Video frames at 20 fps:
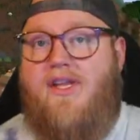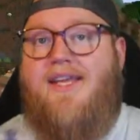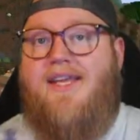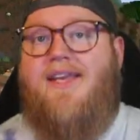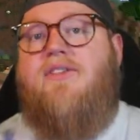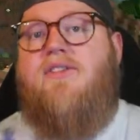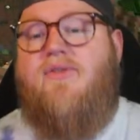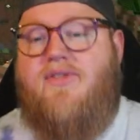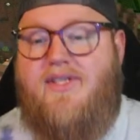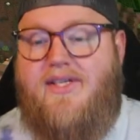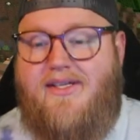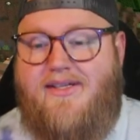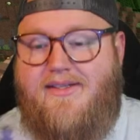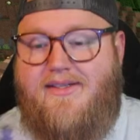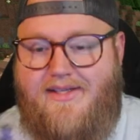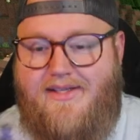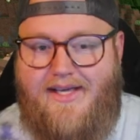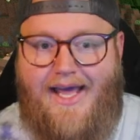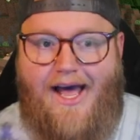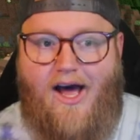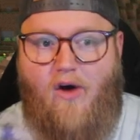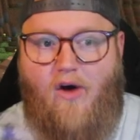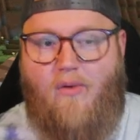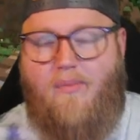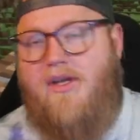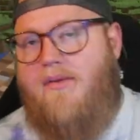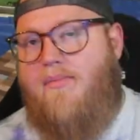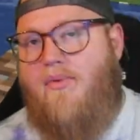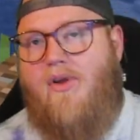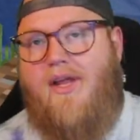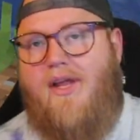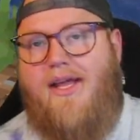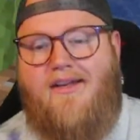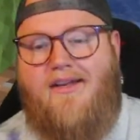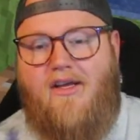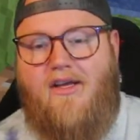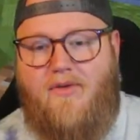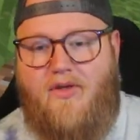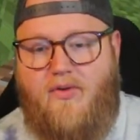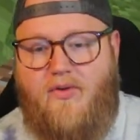interesting to see how people end
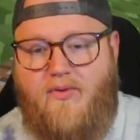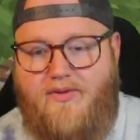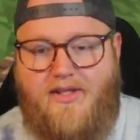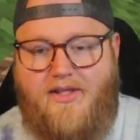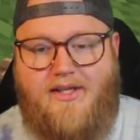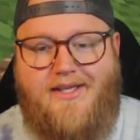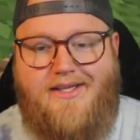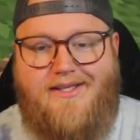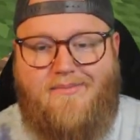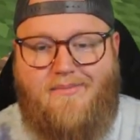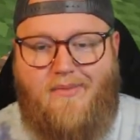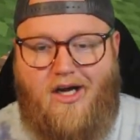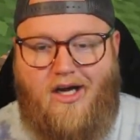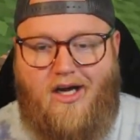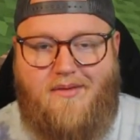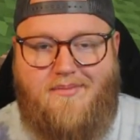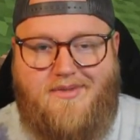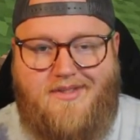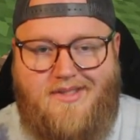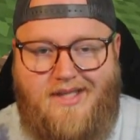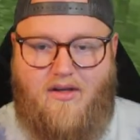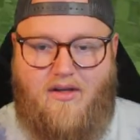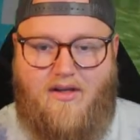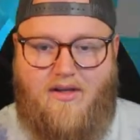up using these mobs.